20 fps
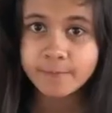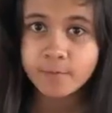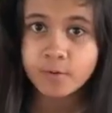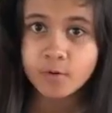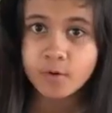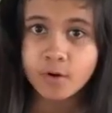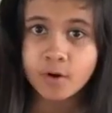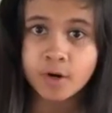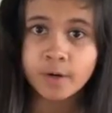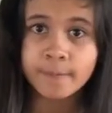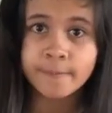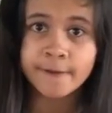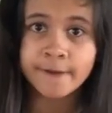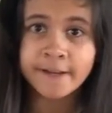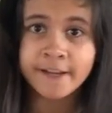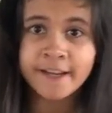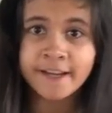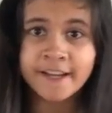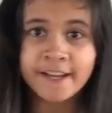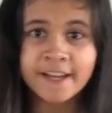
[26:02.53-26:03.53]
for me.
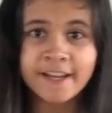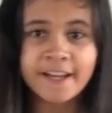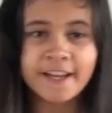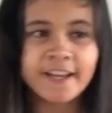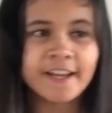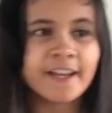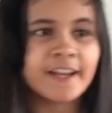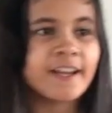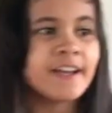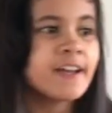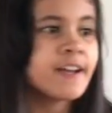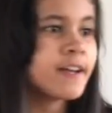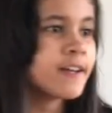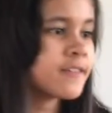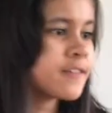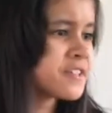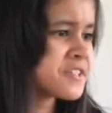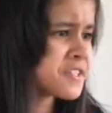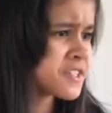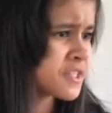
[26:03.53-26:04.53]

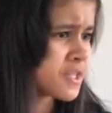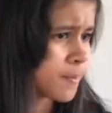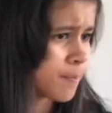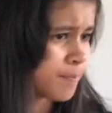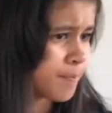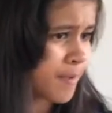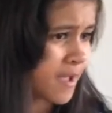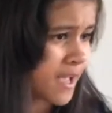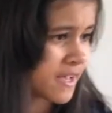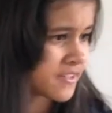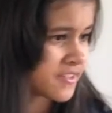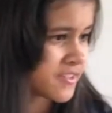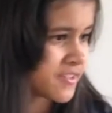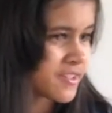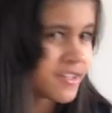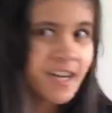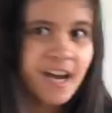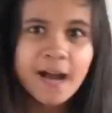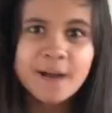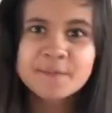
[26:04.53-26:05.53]
This is the
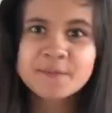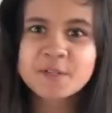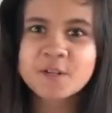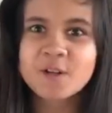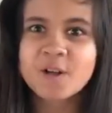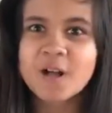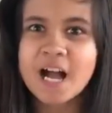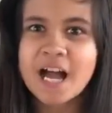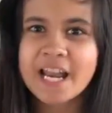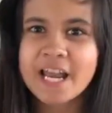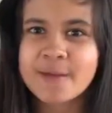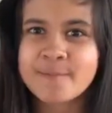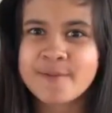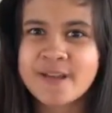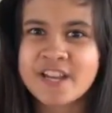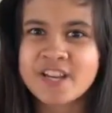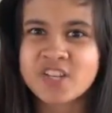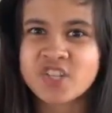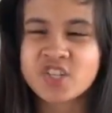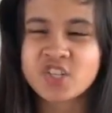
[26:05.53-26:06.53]
best. I'm so glad I
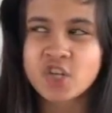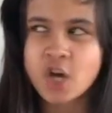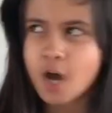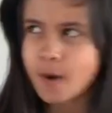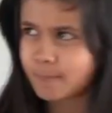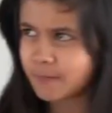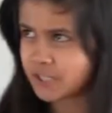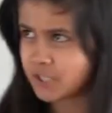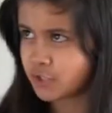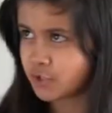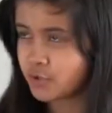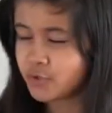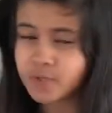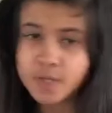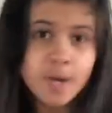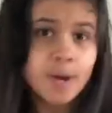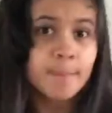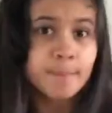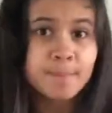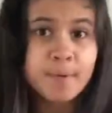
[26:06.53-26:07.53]
banished Tommy
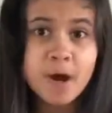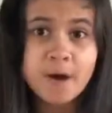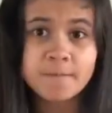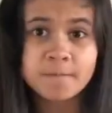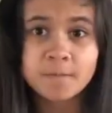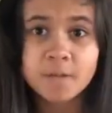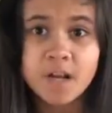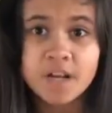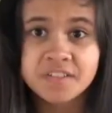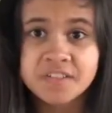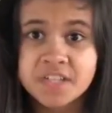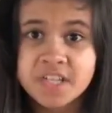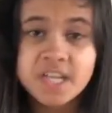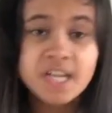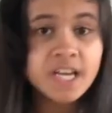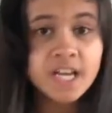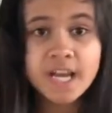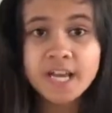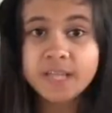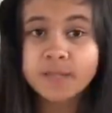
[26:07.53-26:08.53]
Tooth, Bob Flossie,
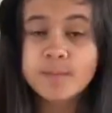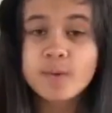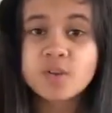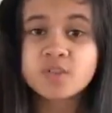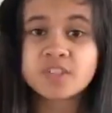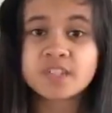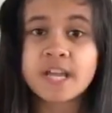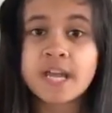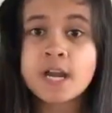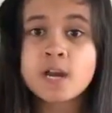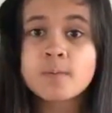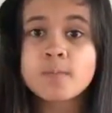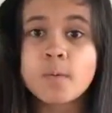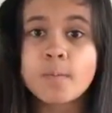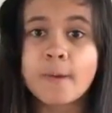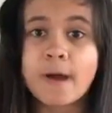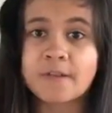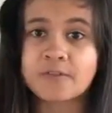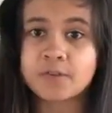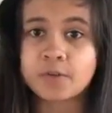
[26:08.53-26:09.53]
and the most terrible
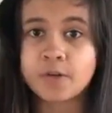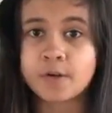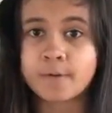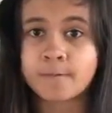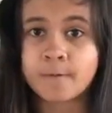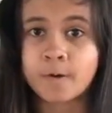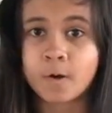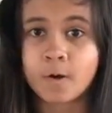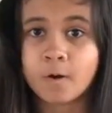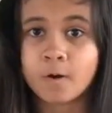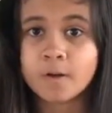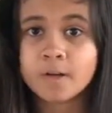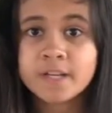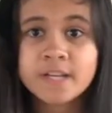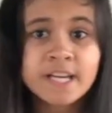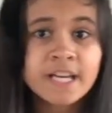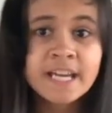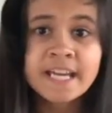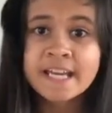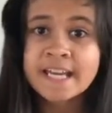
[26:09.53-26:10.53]
mouth cleaner of all
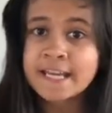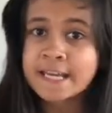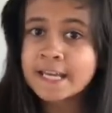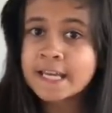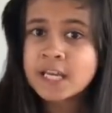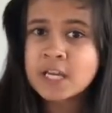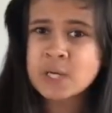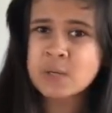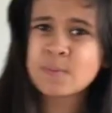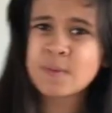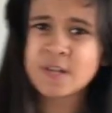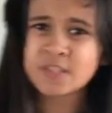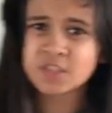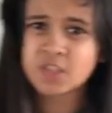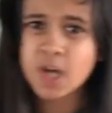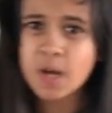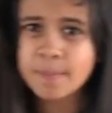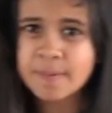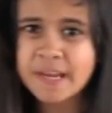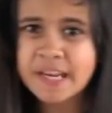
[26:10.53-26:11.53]
he who must
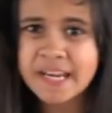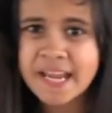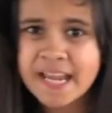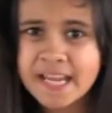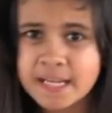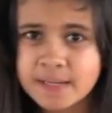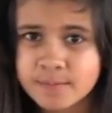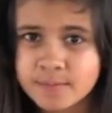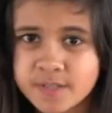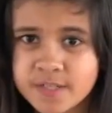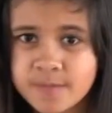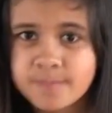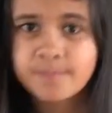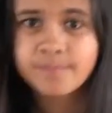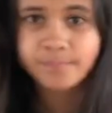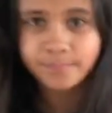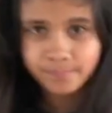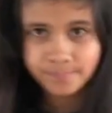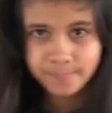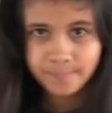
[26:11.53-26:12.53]
not be named.
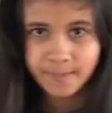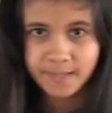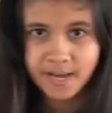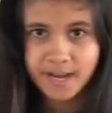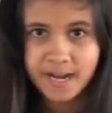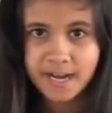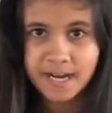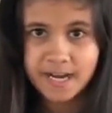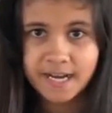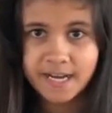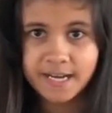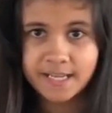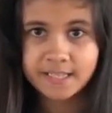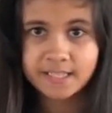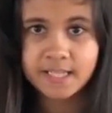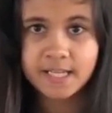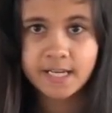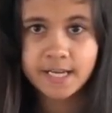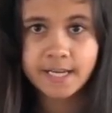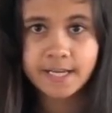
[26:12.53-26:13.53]
I
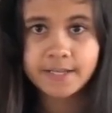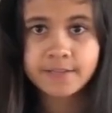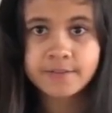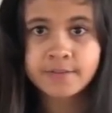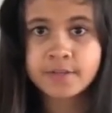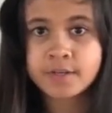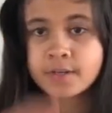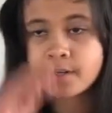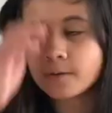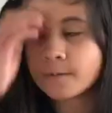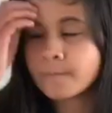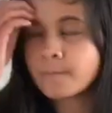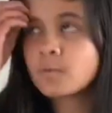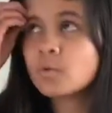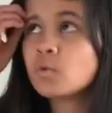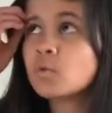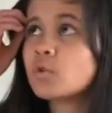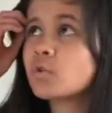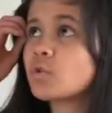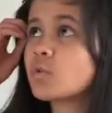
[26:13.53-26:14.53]
like the
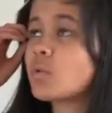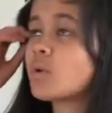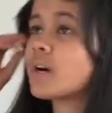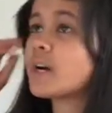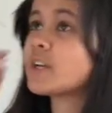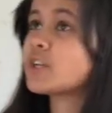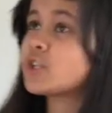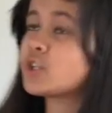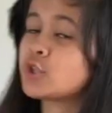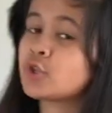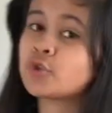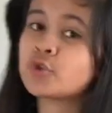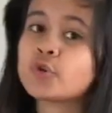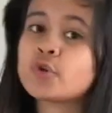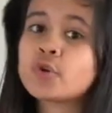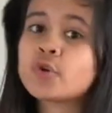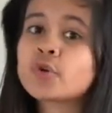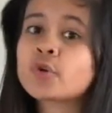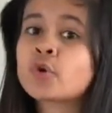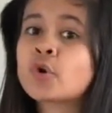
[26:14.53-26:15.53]
food quite
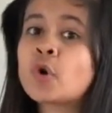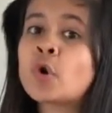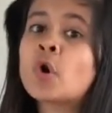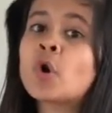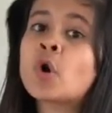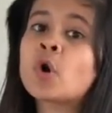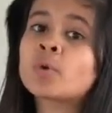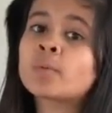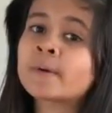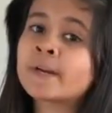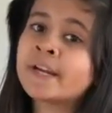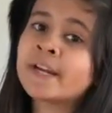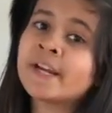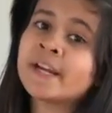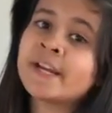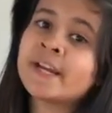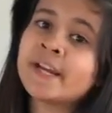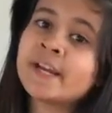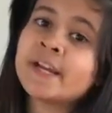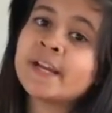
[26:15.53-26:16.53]

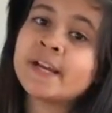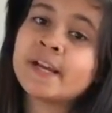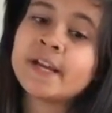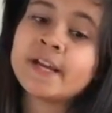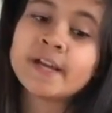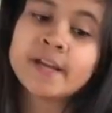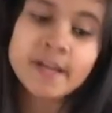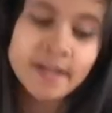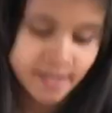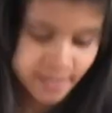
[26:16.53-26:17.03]
sugary.